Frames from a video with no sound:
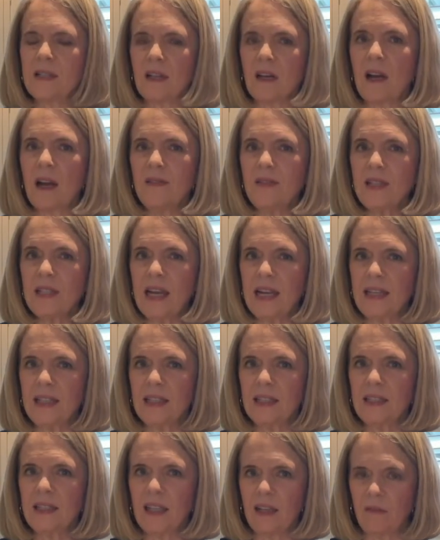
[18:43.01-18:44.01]
that I've stayed
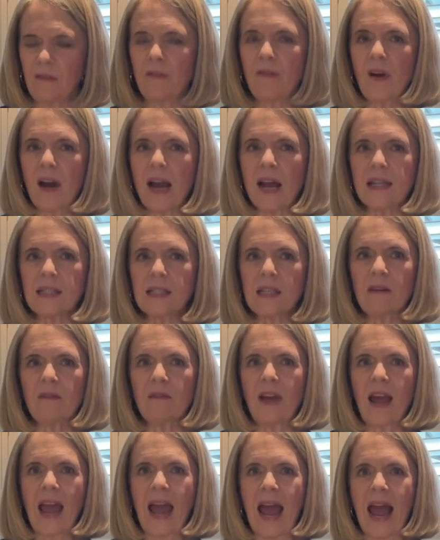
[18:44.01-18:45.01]
in France have
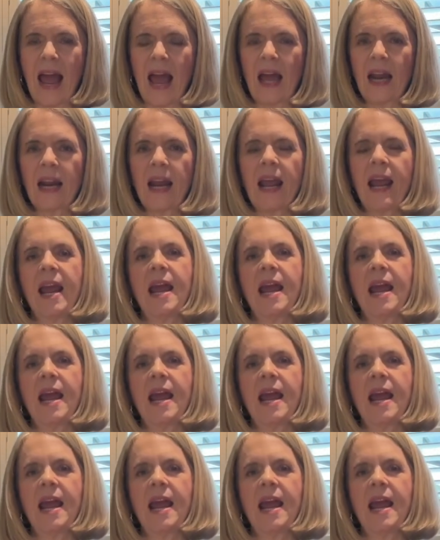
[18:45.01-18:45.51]
had